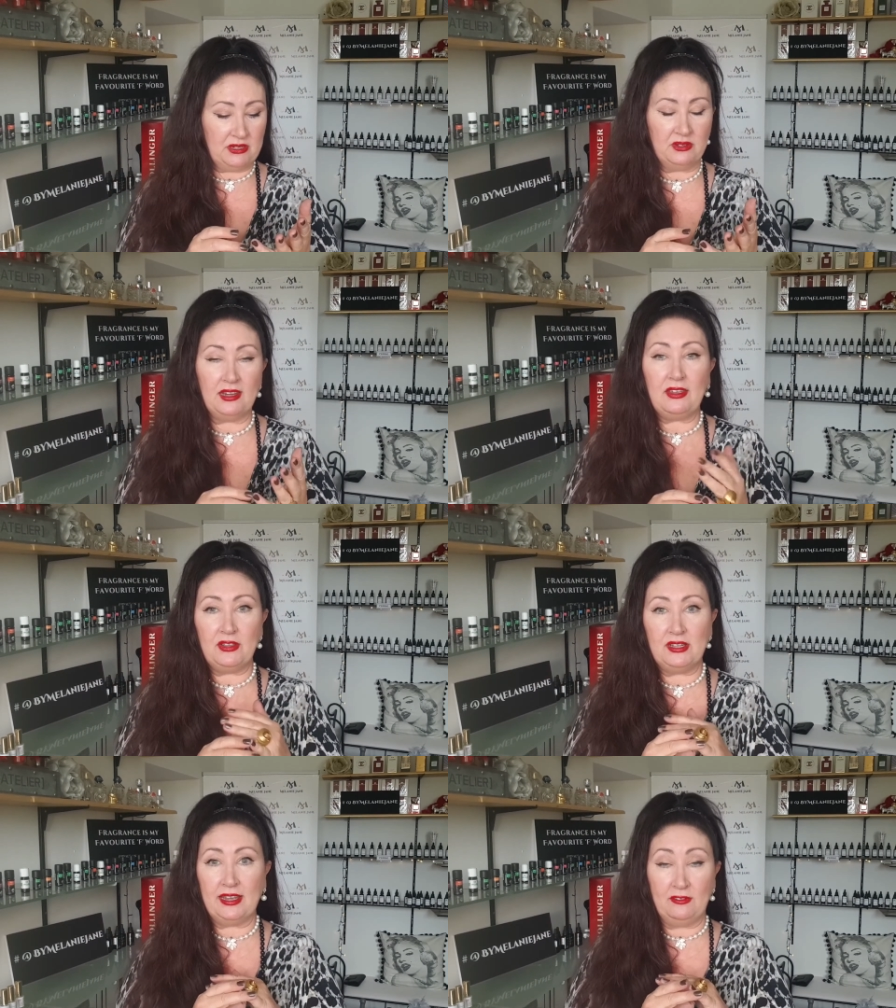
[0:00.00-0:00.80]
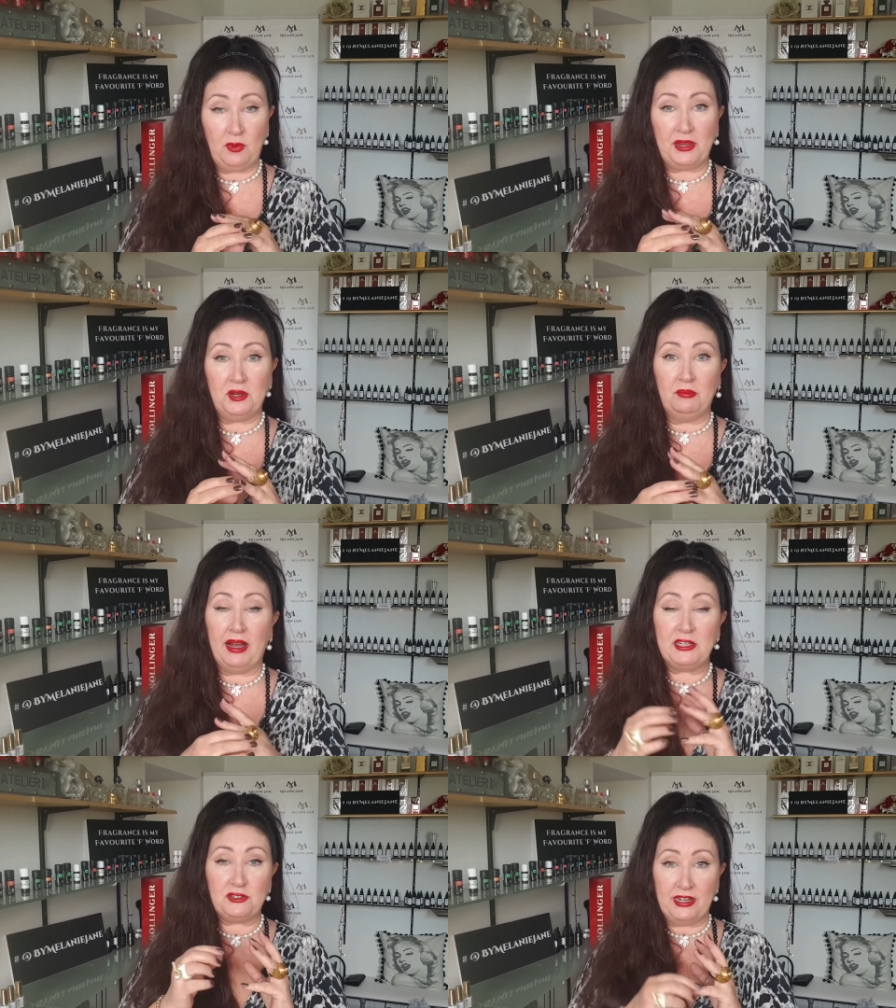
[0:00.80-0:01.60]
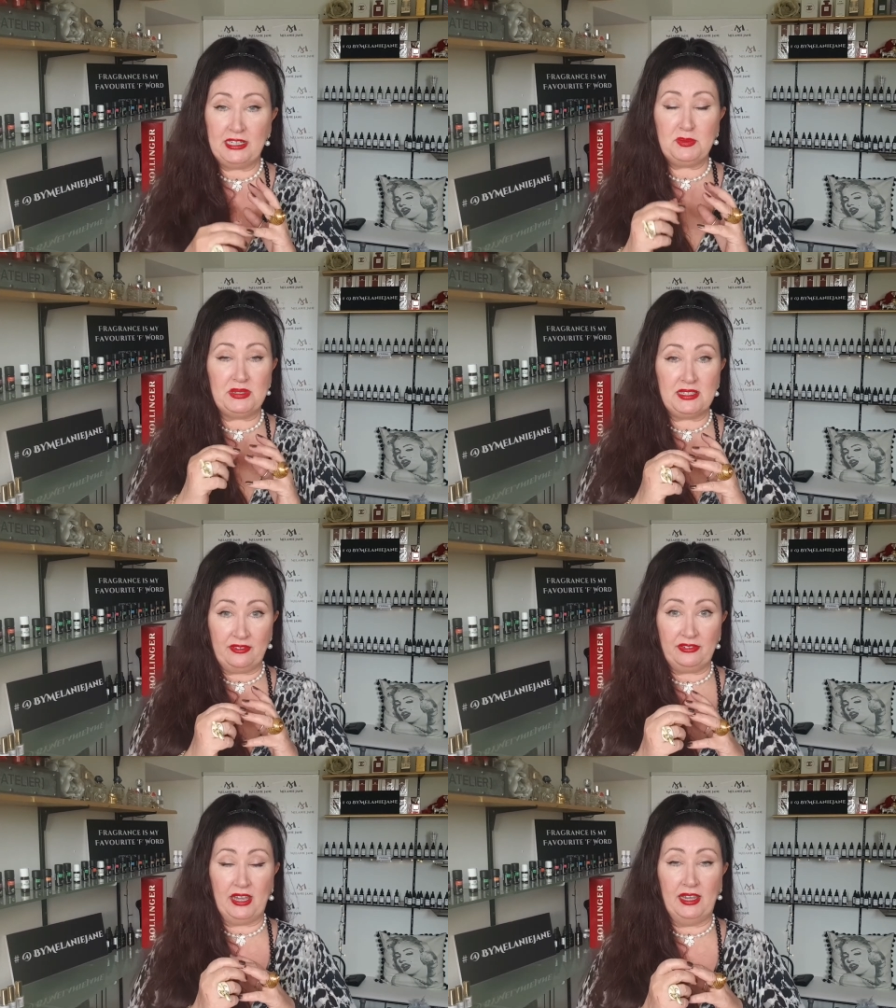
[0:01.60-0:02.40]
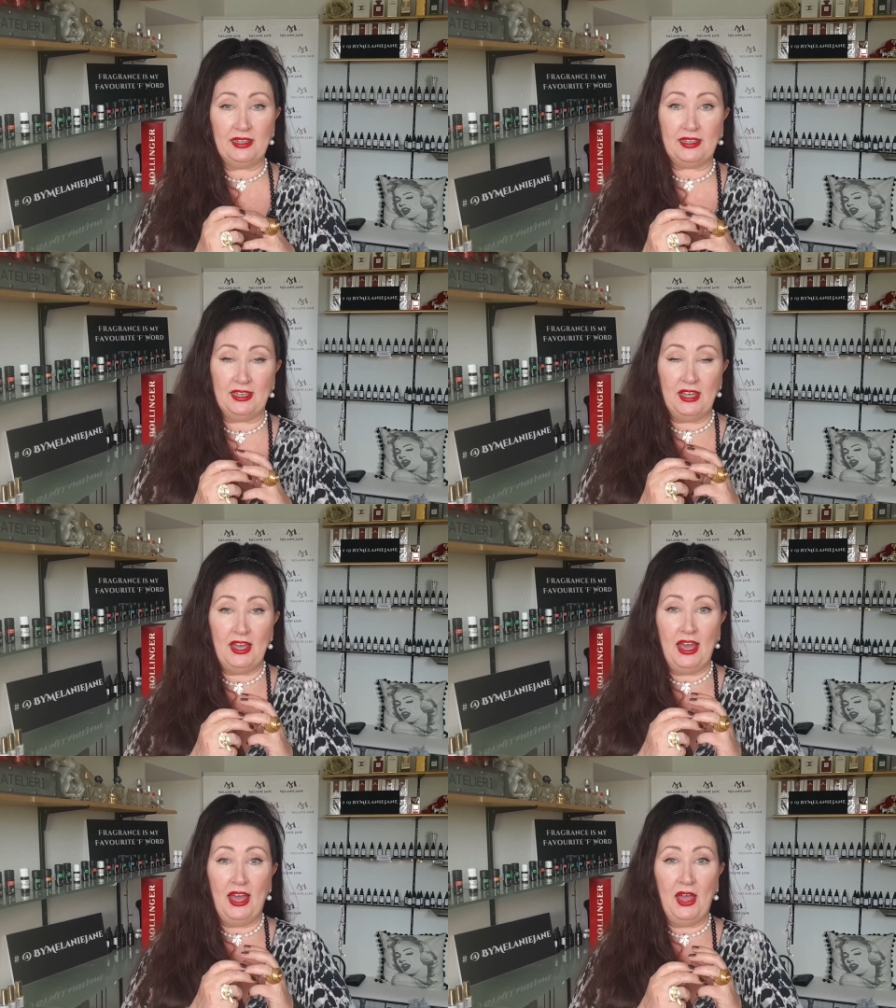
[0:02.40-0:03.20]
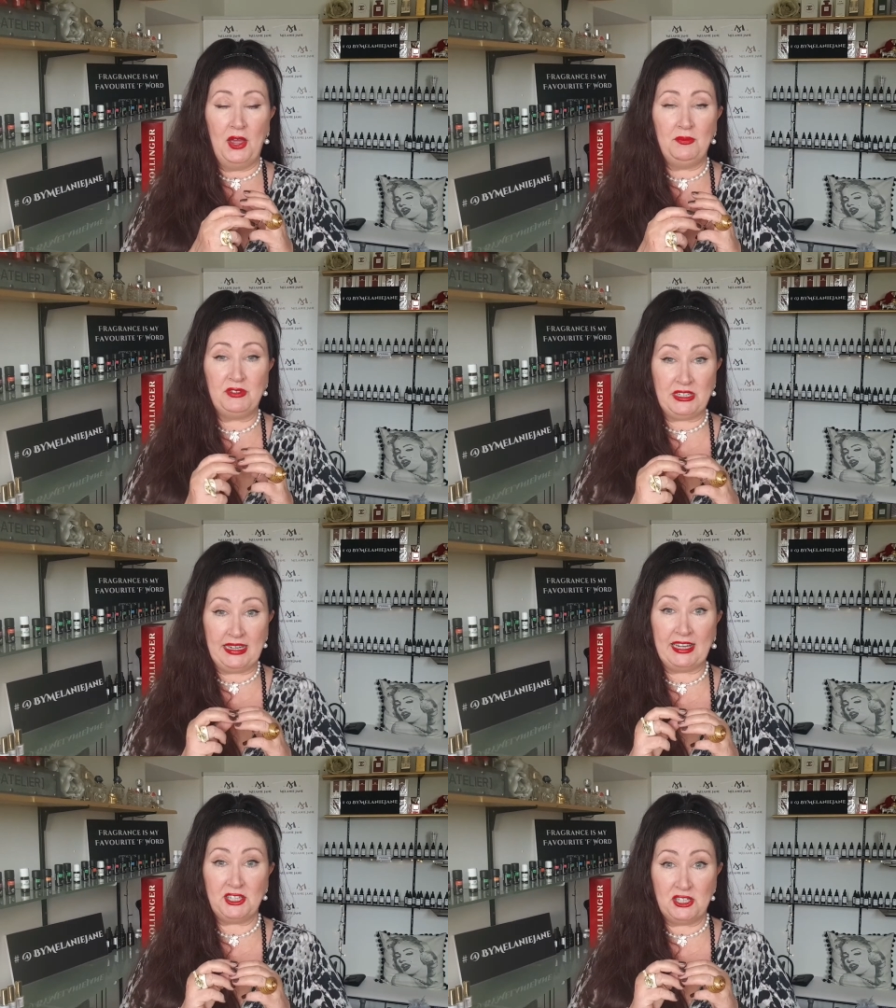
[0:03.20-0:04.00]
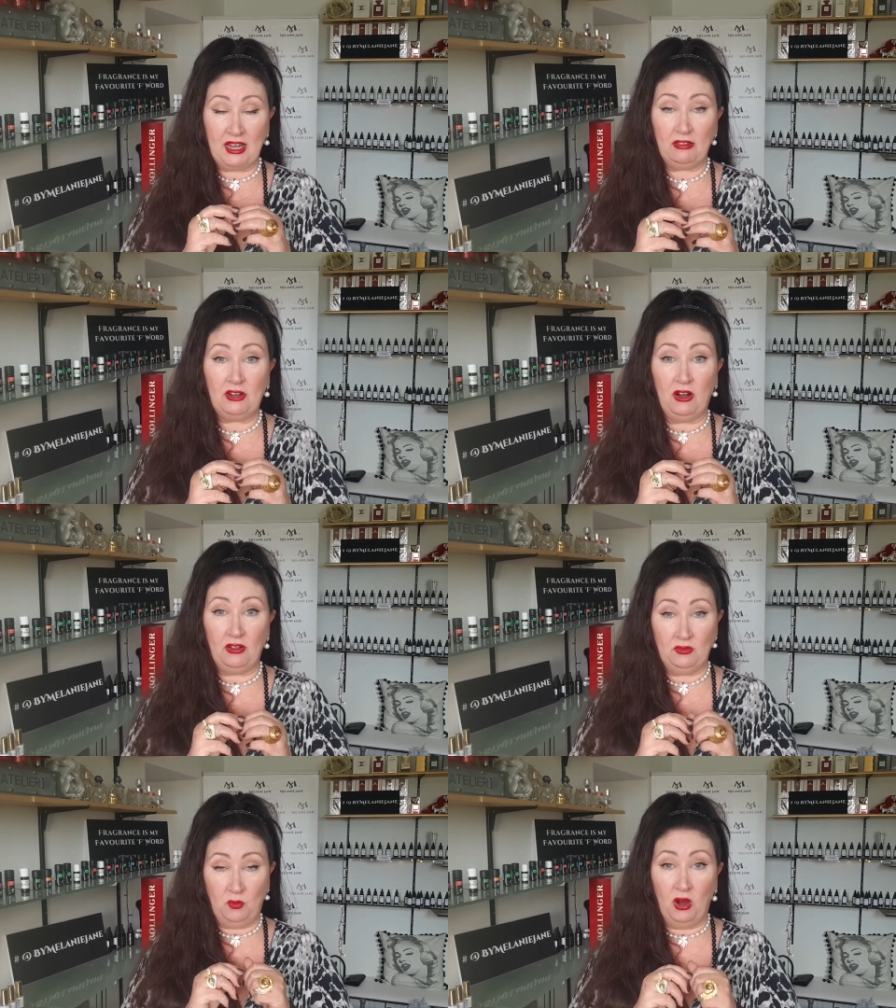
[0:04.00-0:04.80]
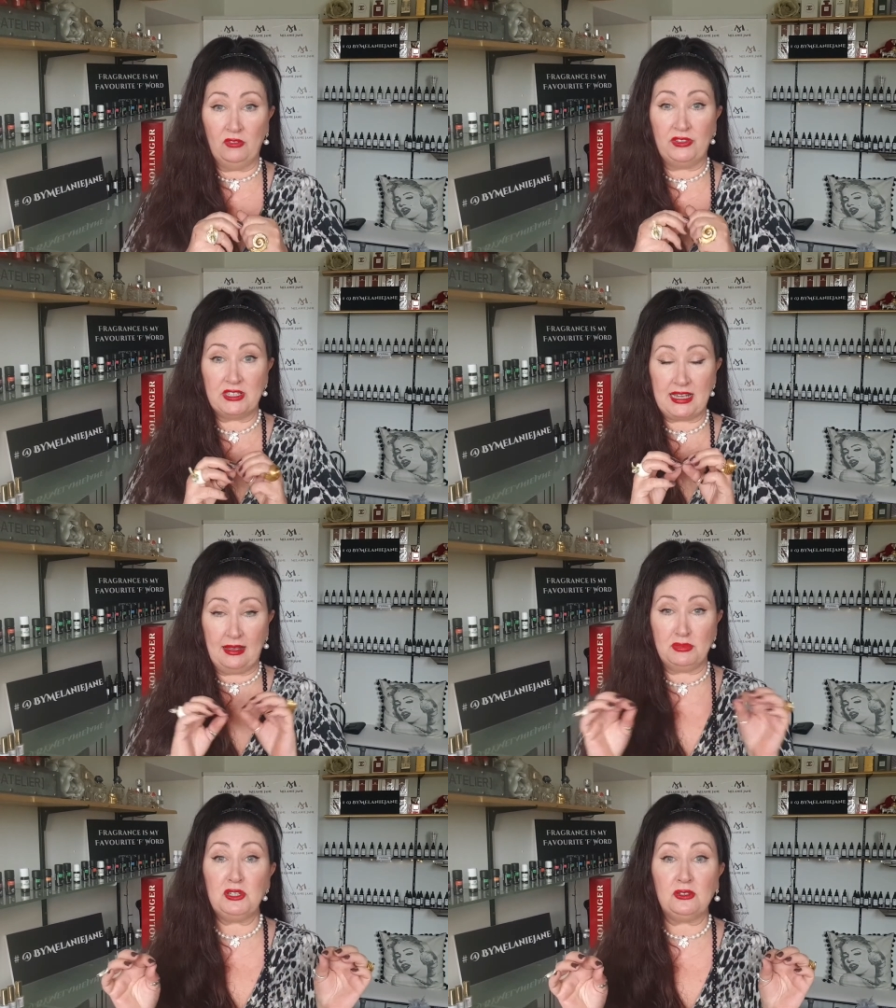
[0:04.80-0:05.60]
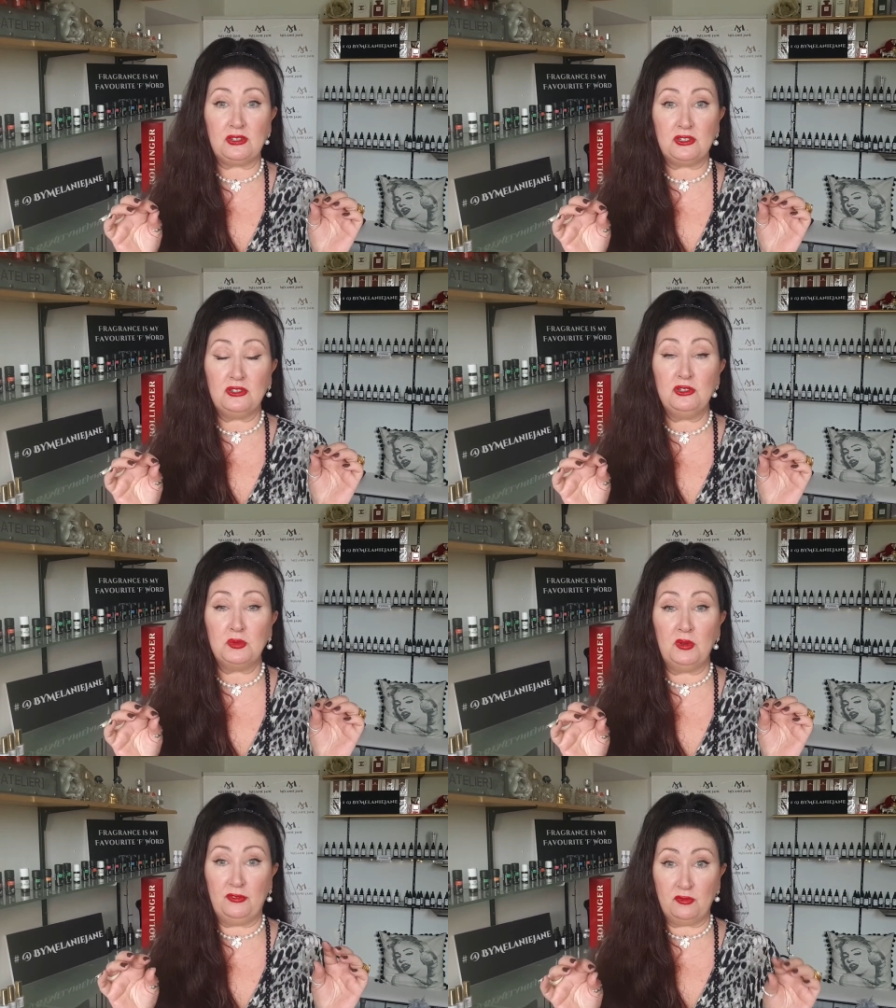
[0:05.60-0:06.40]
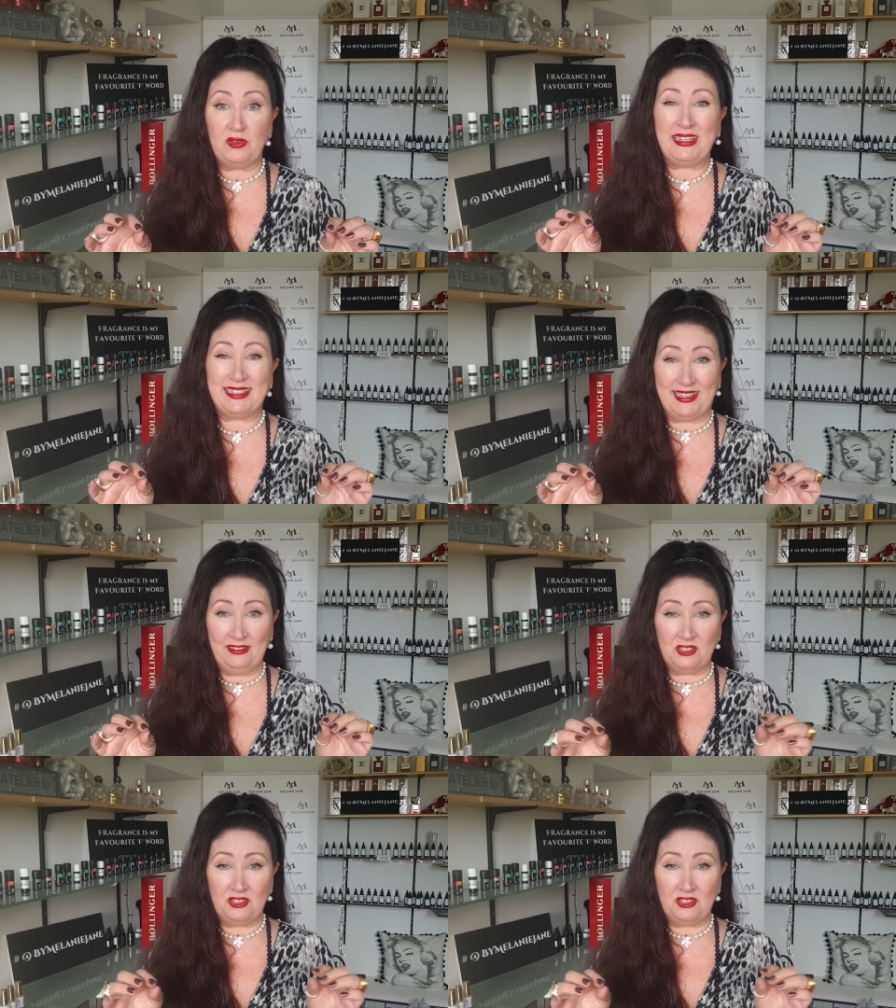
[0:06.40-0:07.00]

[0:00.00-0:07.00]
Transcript: I'm going to give you the link of where you can buy trade specific um, denatured alcohol one that's absolutely suitable for retail.